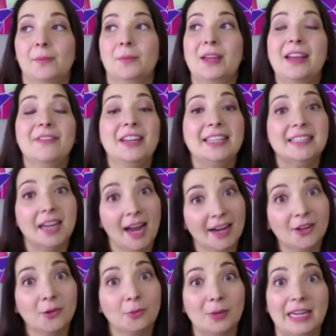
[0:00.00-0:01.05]
we have an
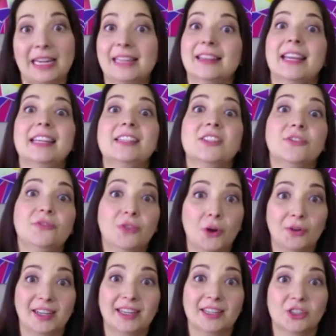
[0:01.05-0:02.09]
entire week that is
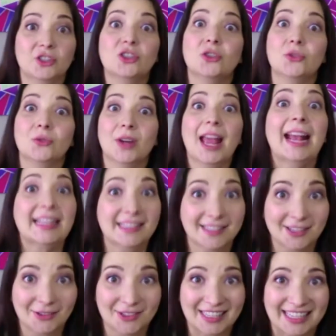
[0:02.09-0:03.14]
devoted to
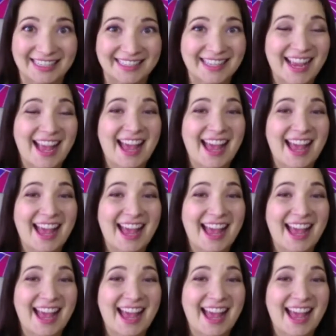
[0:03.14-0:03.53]
excuses